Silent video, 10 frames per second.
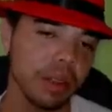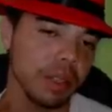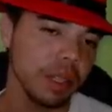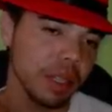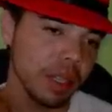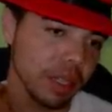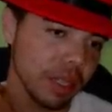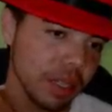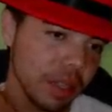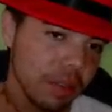
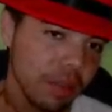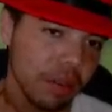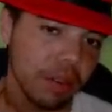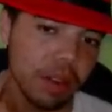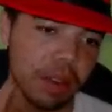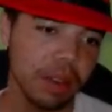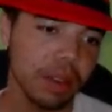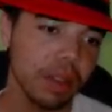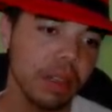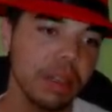Jeez. Corona.
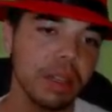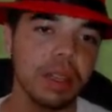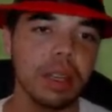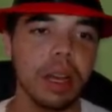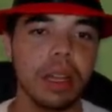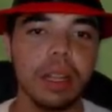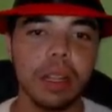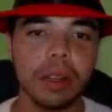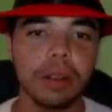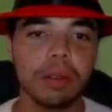I need a
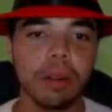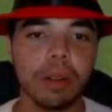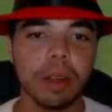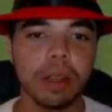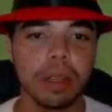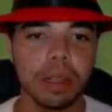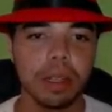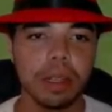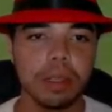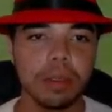Corona
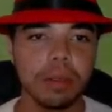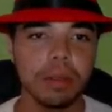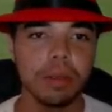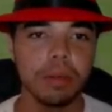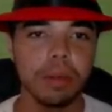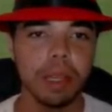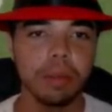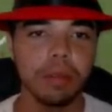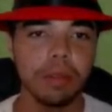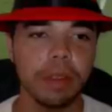to make
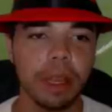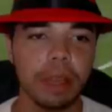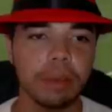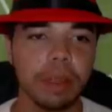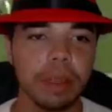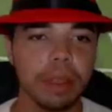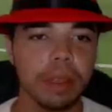me feel happy.